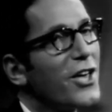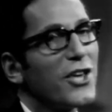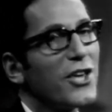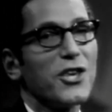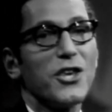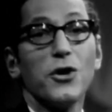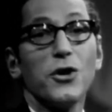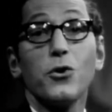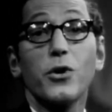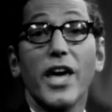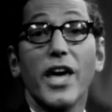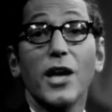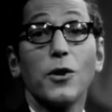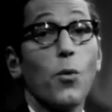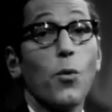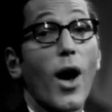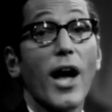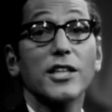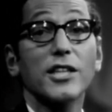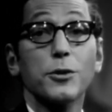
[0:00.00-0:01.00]
you can
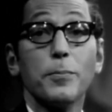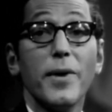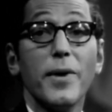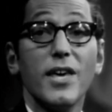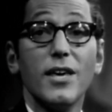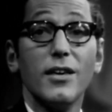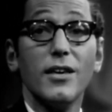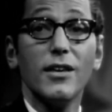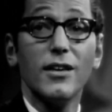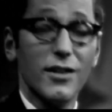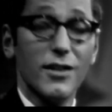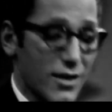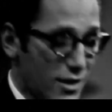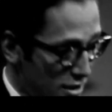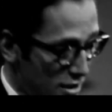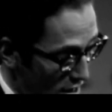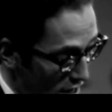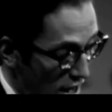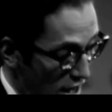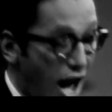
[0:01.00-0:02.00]
watch me
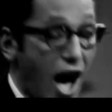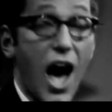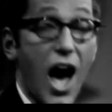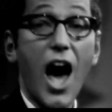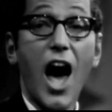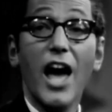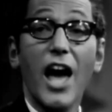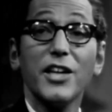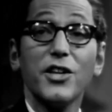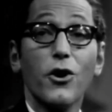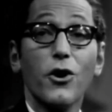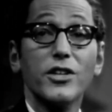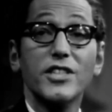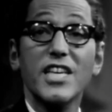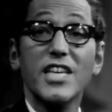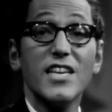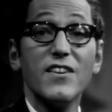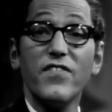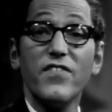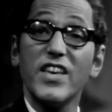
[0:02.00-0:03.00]
on your
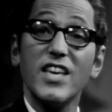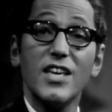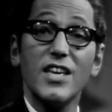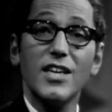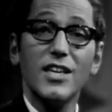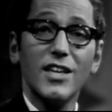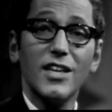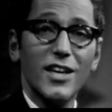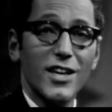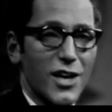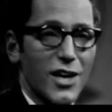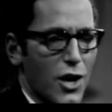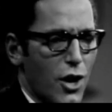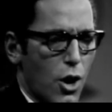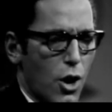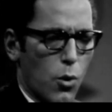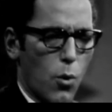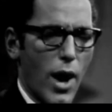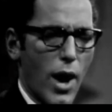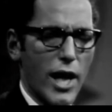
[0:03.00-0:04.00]
TV.
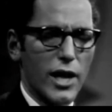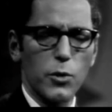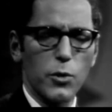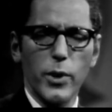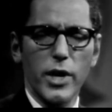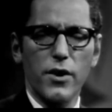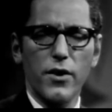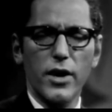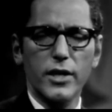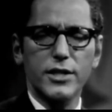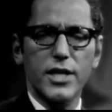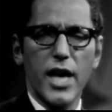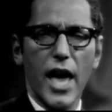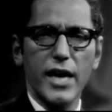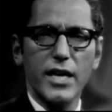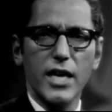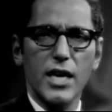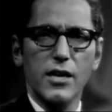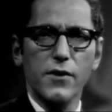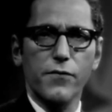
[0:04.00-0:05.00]
While we're
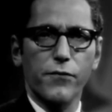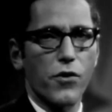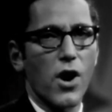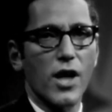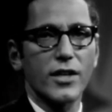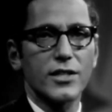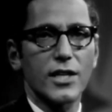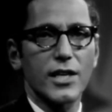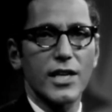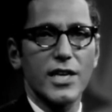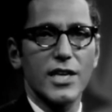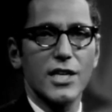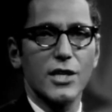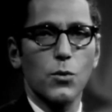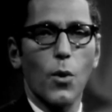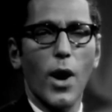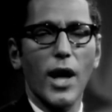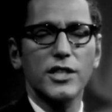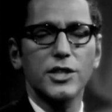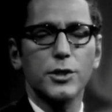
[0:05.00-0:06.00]
attacking frontally,
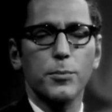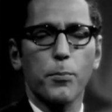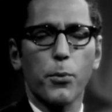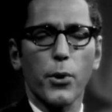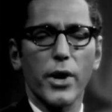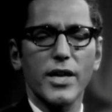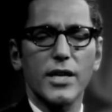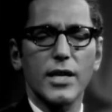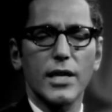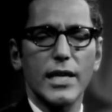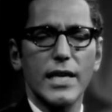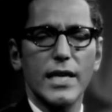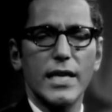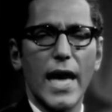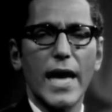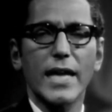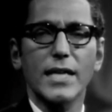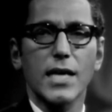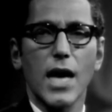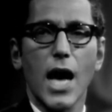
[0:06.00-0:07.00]
watch Brinkley
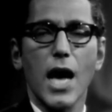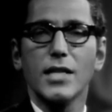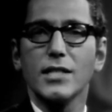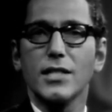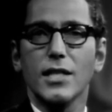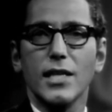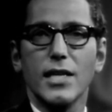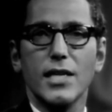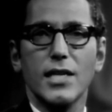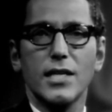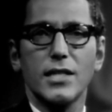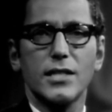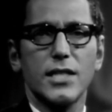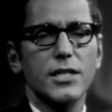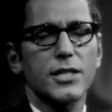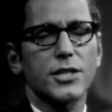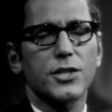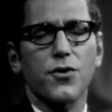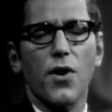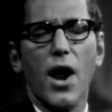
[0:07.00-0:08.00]
and Huntley
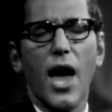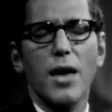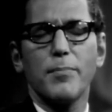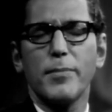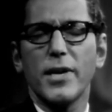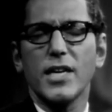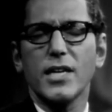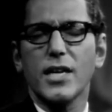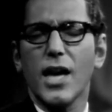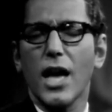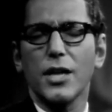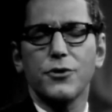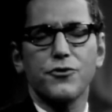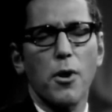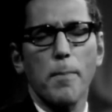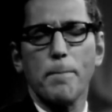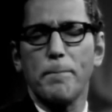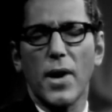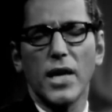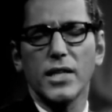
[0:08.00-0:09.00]
describing
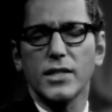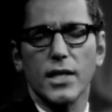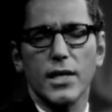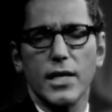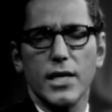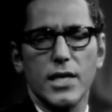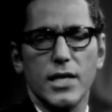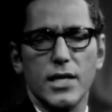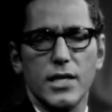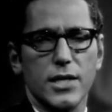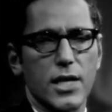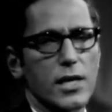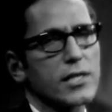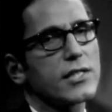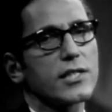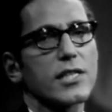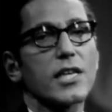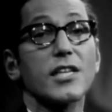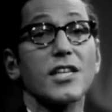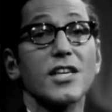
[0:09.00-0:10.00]
contrapuntally the
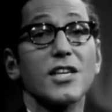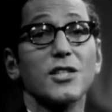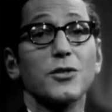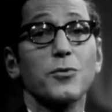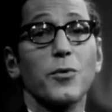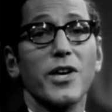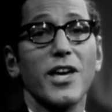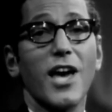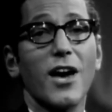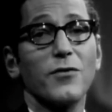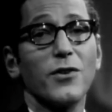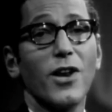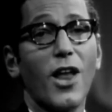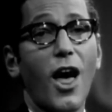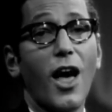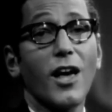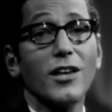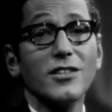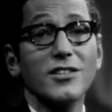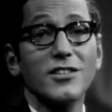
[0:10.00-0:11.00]
cities we have
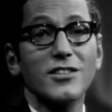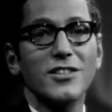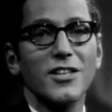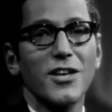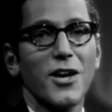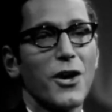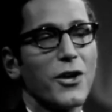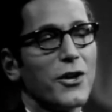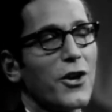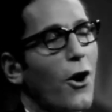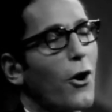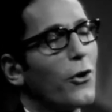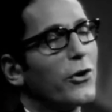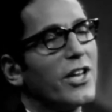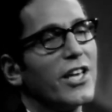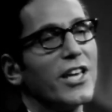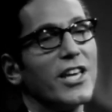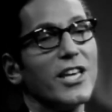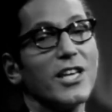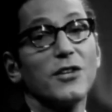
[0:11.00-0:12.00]
lost. No
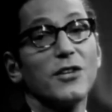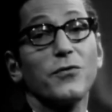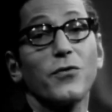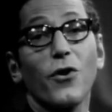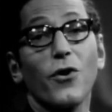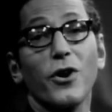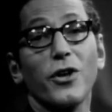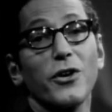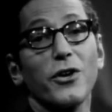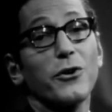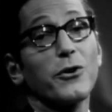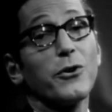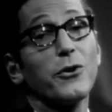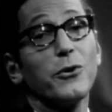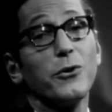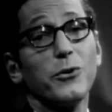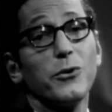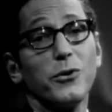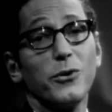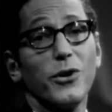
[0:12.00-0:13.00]
need for
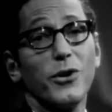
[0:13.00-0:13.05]
you